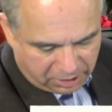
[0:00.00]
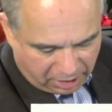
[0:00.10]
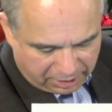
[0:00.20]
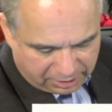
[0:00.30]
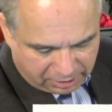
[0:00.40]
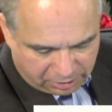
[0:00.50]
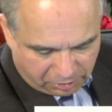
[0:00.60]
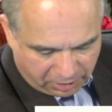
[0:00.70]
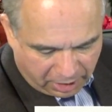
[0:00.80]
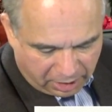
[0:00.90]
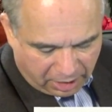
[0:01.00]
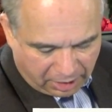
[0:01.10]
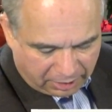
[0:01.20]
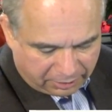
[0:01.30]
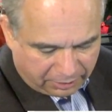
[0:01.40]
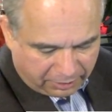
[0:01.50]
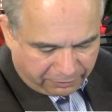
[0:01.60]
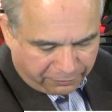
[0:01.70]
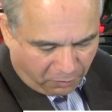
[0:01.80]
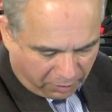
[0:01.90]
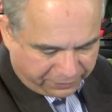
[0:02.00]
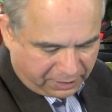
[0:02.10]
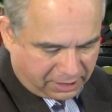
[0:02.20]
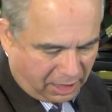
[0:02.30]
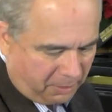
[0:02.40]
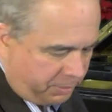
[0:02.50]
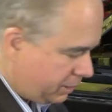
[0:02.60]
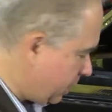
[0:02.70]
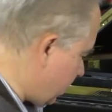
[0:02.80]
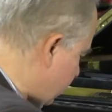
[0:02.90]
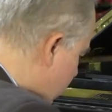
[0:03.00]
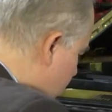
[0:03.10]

nice, it's okay. And the fourth example here,